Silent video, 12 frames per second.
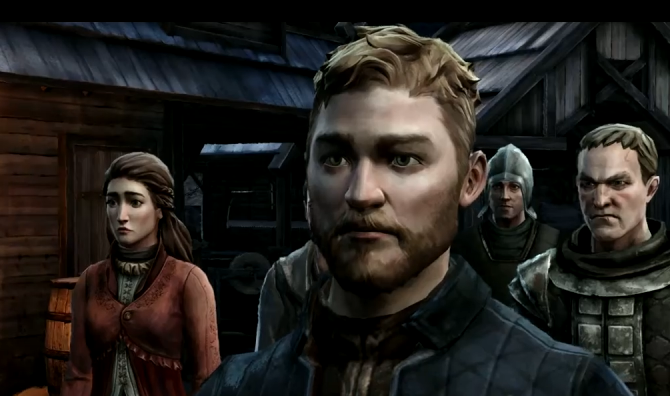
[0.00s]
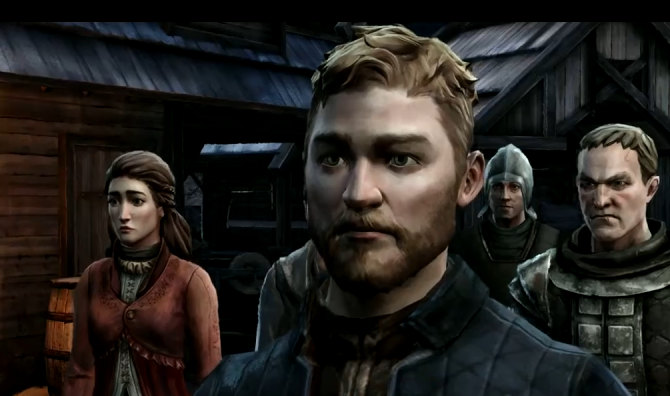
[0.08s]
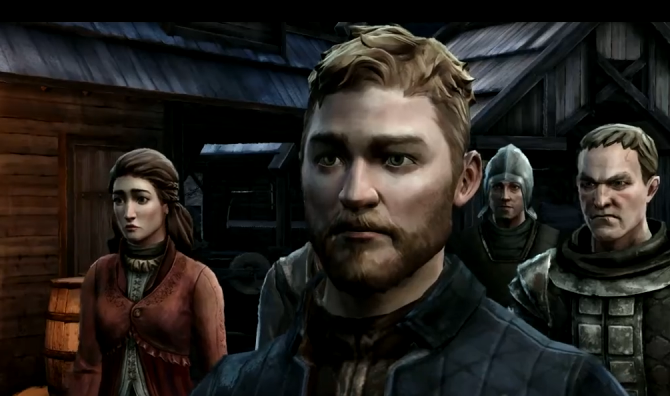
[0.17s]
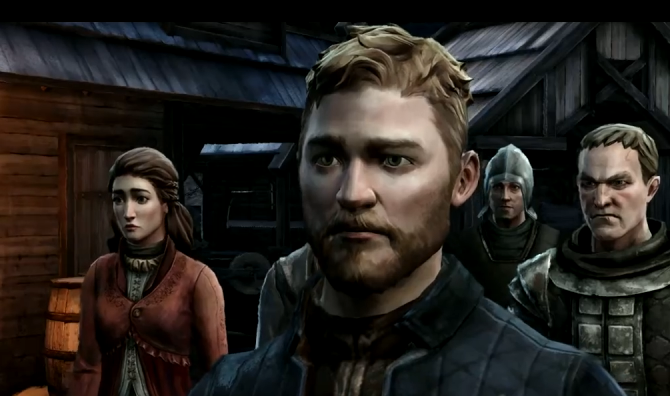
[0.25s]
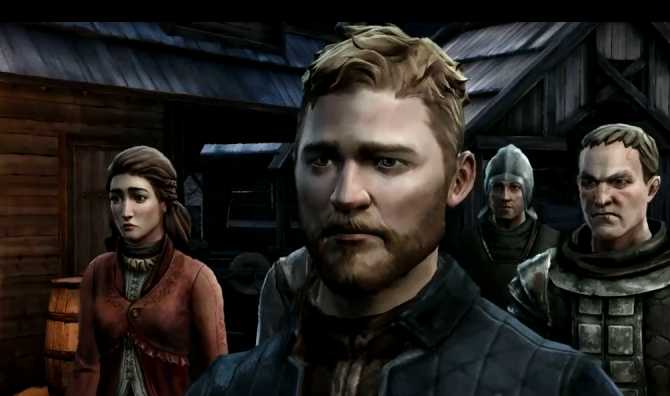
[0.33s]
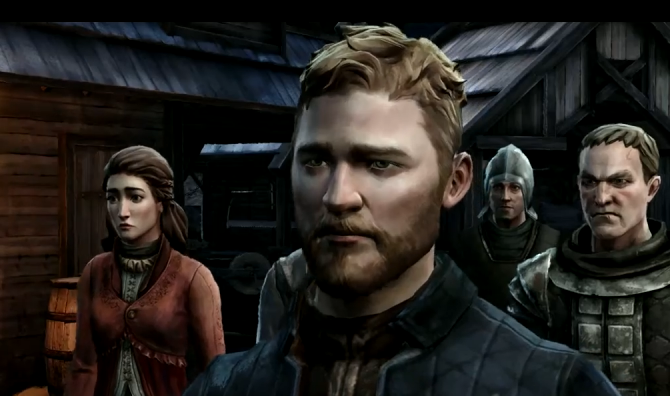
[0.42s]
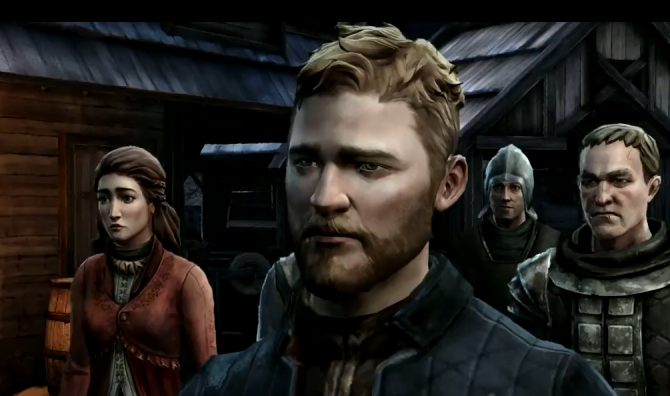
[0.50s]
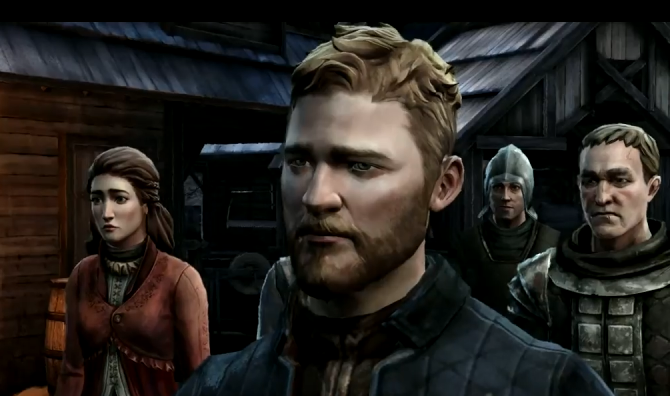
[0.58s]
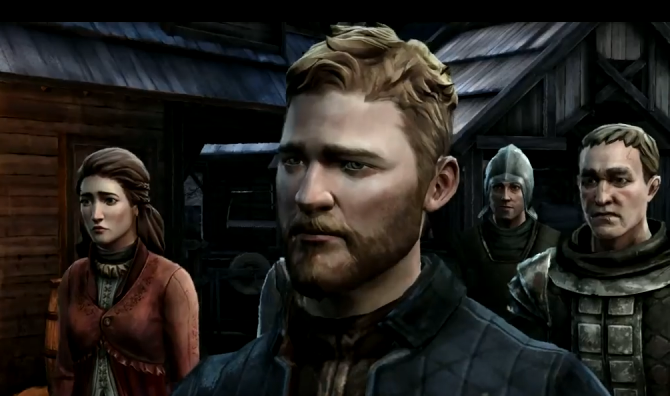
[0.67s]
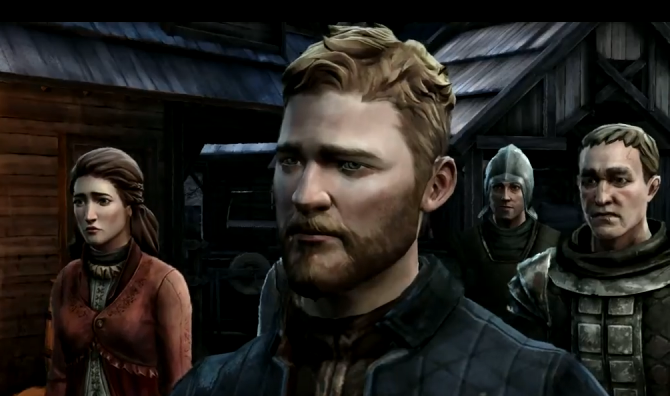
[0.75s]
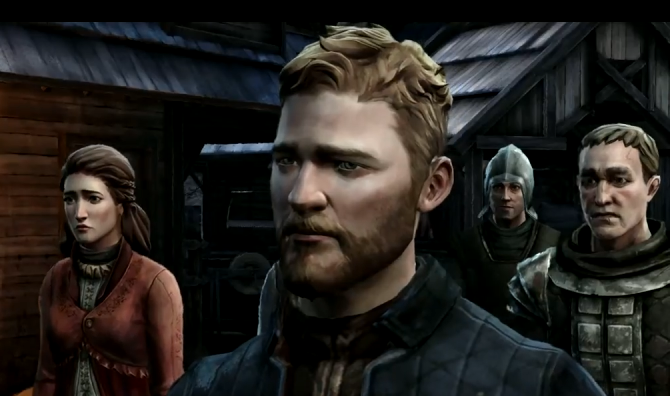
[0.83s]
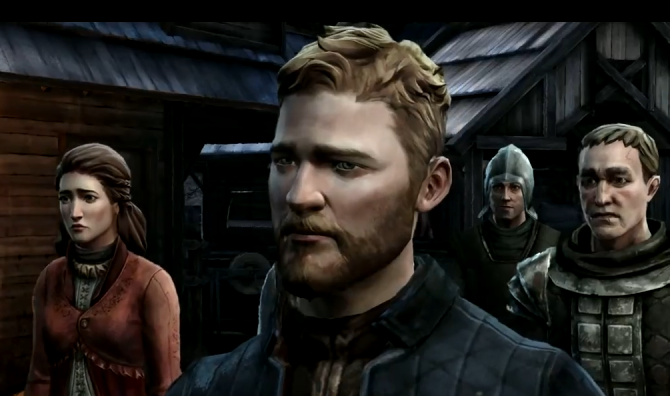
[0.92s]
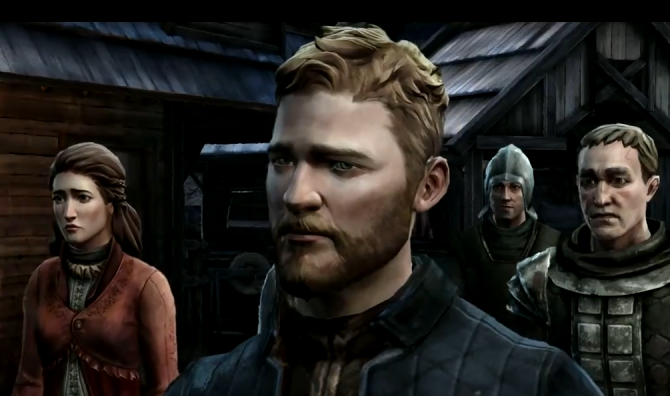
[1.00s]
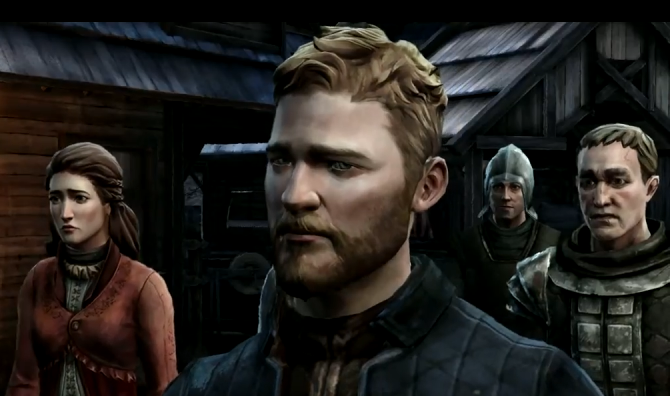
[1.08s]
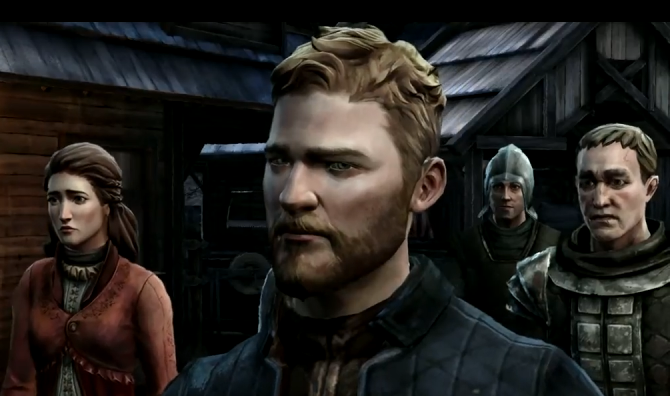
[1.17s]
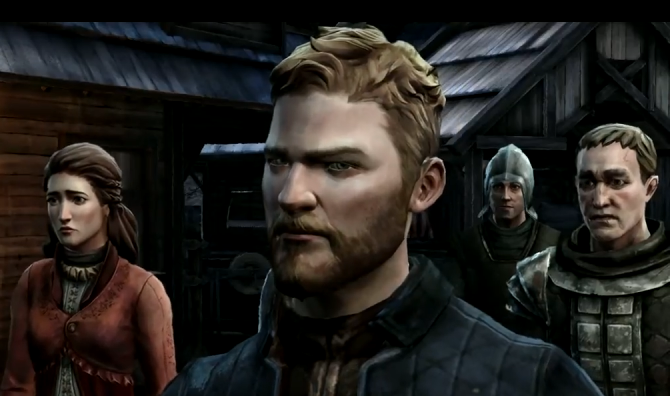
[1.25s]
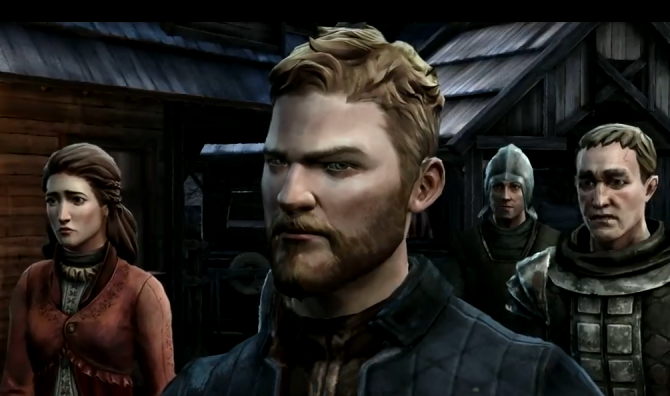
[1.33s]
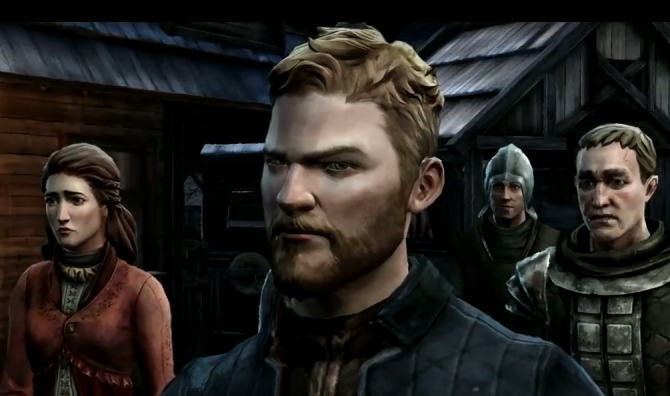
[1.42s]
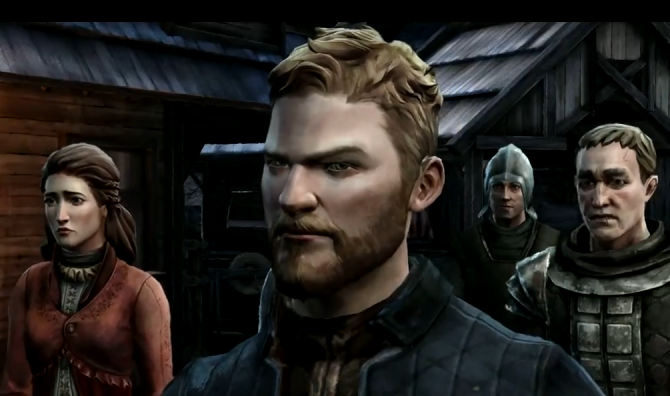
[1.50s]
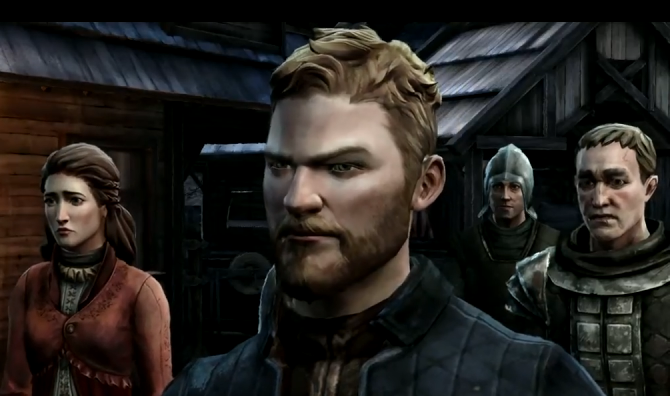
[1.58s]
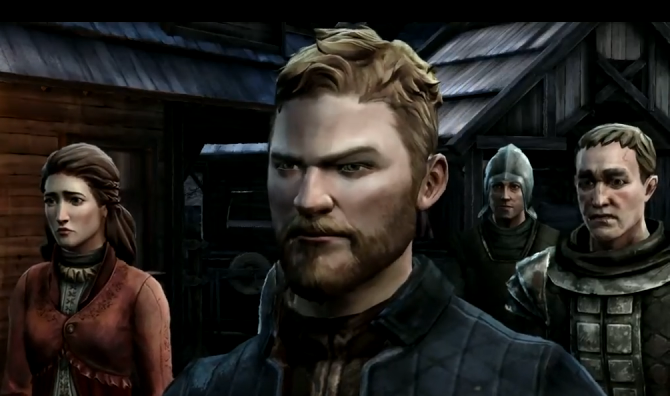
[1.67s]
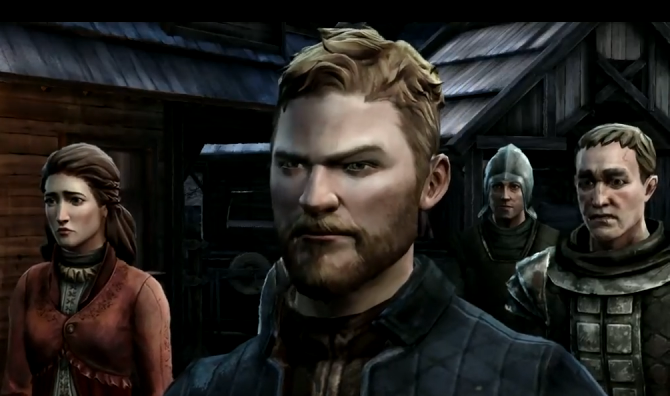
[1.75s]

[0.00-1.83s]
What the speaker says: (silence)